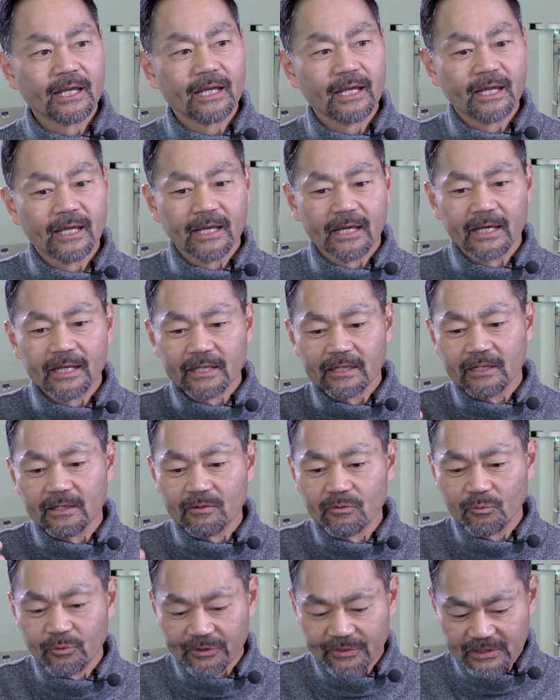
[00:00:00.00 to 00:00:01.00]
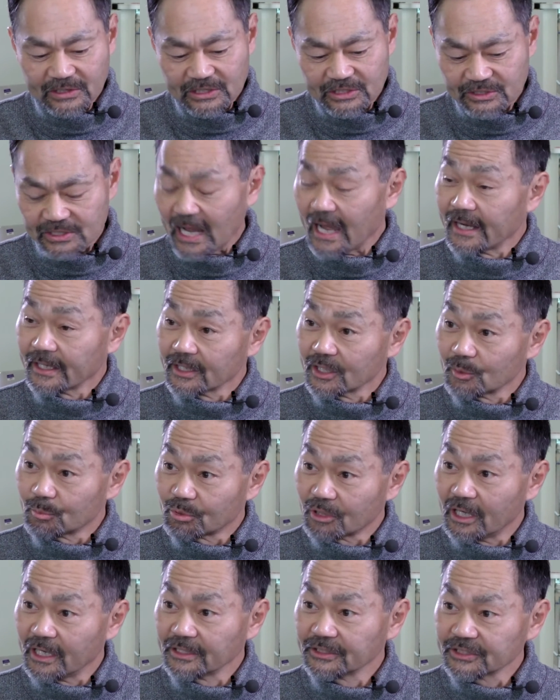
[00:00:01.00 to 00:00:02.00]
And with the design of the
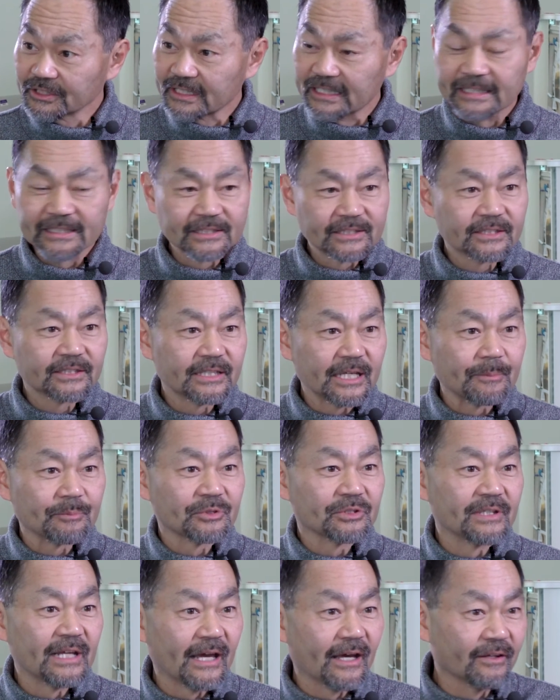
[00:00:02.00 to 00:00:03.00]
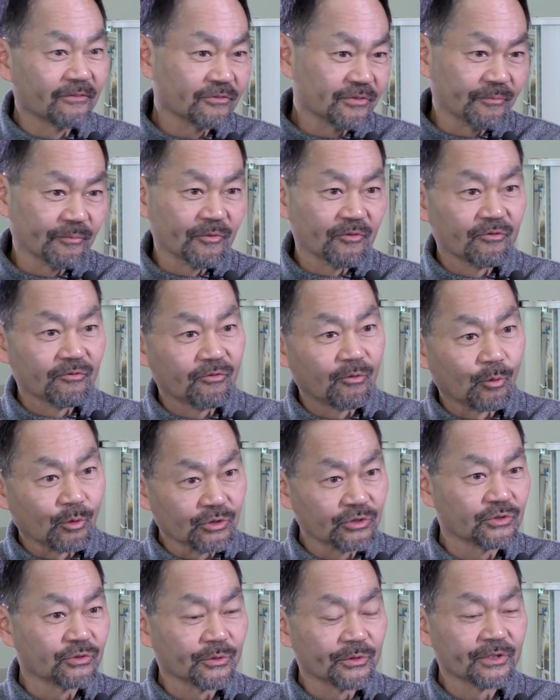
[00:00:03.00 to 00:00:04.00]
project, it steps down from
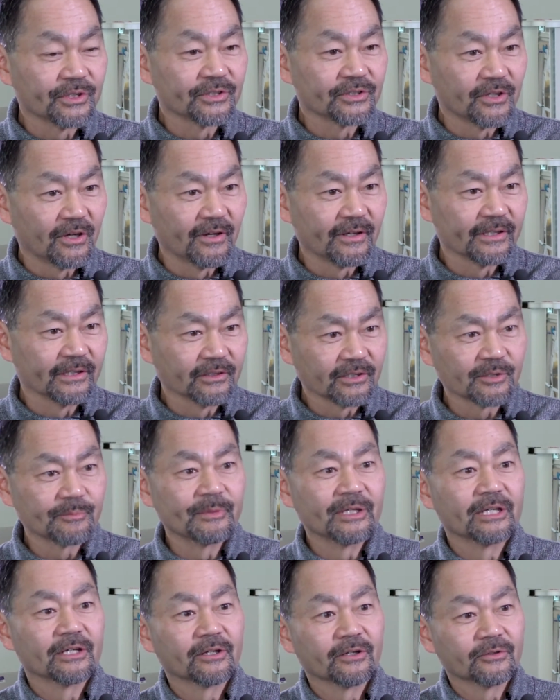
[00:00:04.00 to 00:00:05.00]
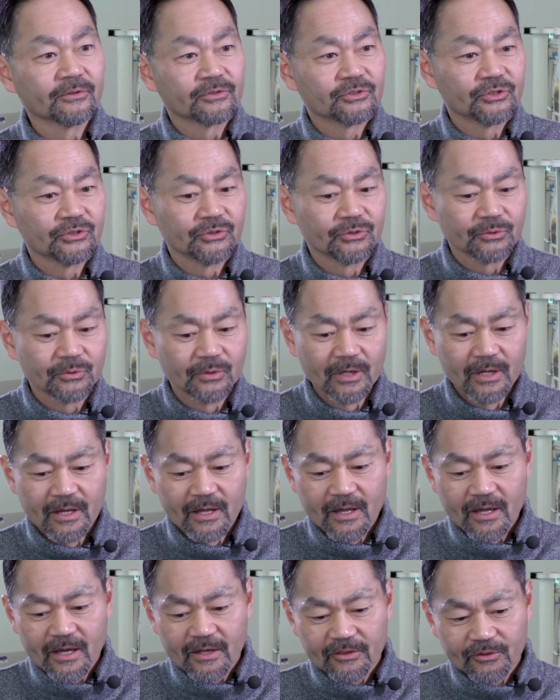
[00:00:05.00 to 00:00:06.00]
4 stories on El Camino to
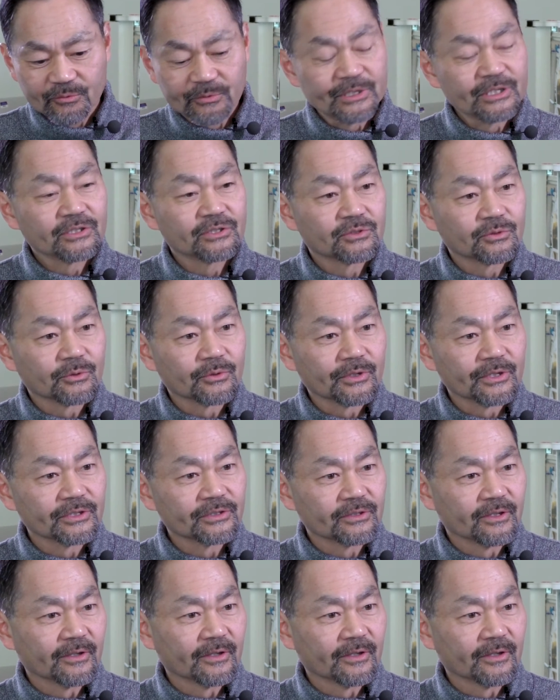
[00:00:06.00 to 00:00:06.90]
3 stories